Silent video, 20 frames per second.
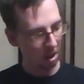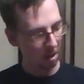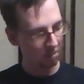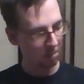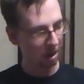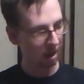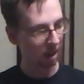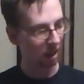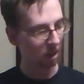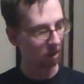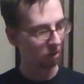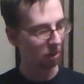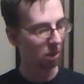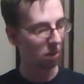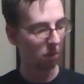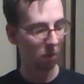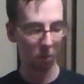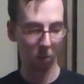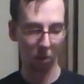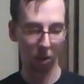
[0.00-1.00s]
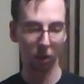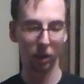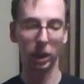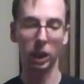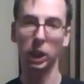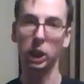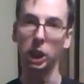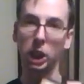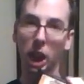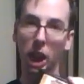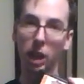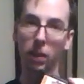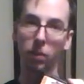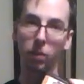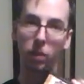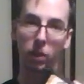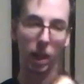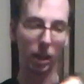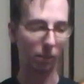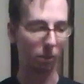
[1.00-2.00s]
but it is in really good shape.
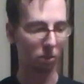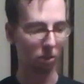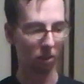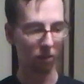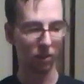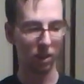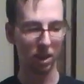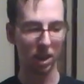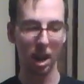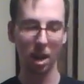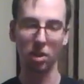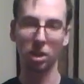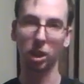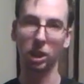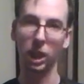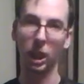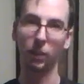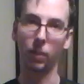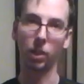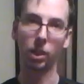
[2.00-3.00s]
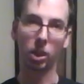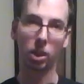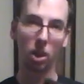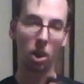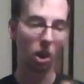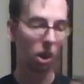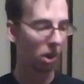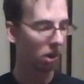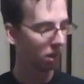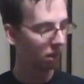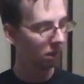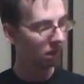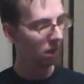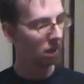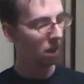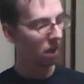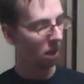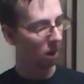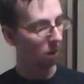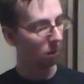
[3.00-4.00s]
Label's in fantastic shape on the cart.
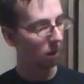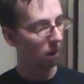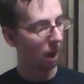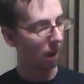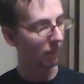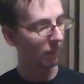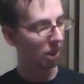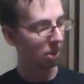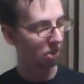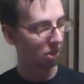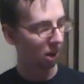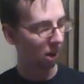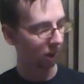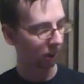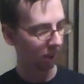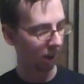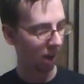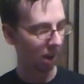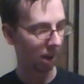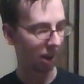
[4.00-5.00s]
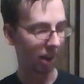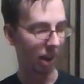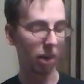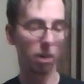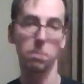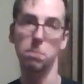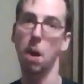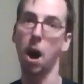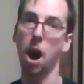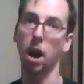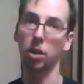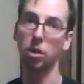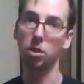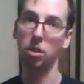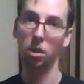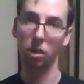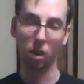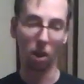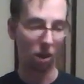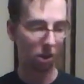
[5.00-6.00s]
Real happy to start kind of getting
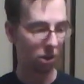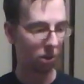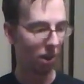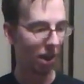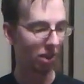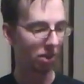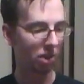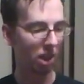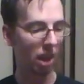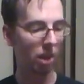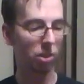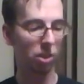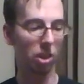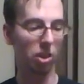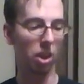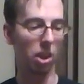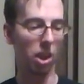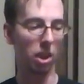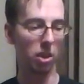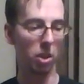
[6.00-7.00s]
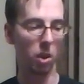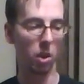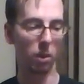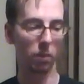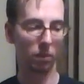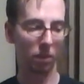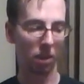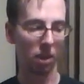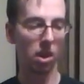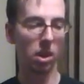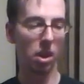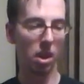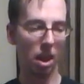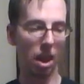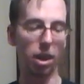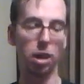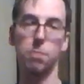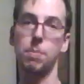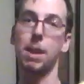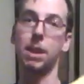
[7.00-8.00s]
boxed 32X games because I know I'm
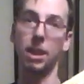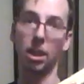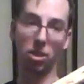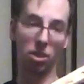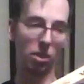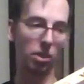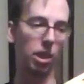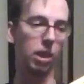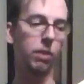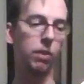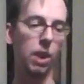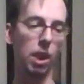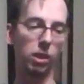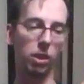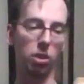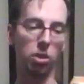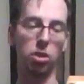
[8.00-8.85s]
expecting something fairly